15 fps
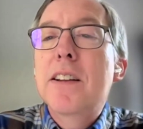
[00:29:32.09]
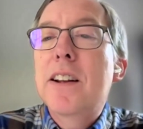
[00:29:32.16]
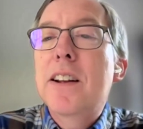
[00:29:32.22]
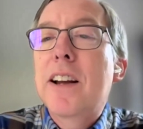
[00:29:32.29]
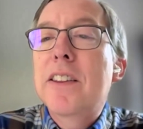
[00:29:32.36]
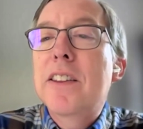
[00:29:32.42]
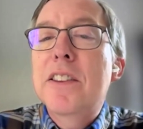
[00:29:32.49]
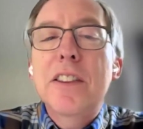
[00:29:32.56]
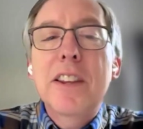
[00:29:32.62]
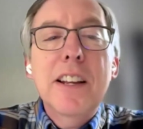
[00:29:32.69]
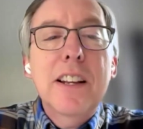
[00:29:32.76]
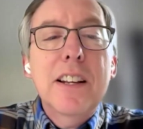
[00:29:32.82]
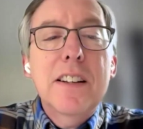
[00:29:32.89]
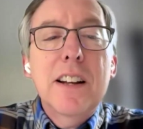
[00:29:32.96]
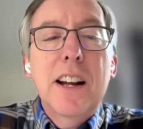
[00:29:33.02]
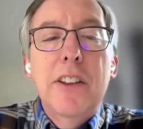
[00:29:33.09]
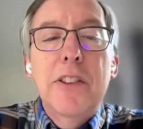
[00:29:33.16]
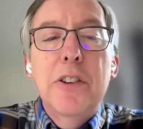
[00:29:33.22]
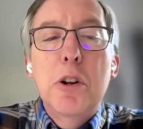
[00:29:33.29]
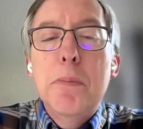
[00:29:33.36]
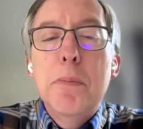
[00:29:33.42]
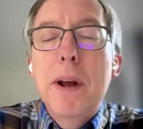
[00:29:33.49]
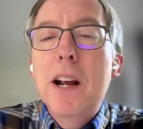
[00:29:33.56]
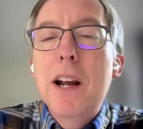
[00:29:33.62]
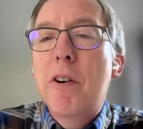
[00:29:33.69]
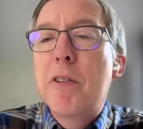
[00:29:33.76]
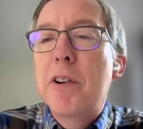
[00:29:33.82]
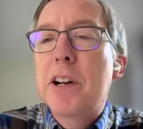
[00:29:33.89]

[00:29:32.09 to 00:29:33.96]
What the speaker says: I think, Heather, you may have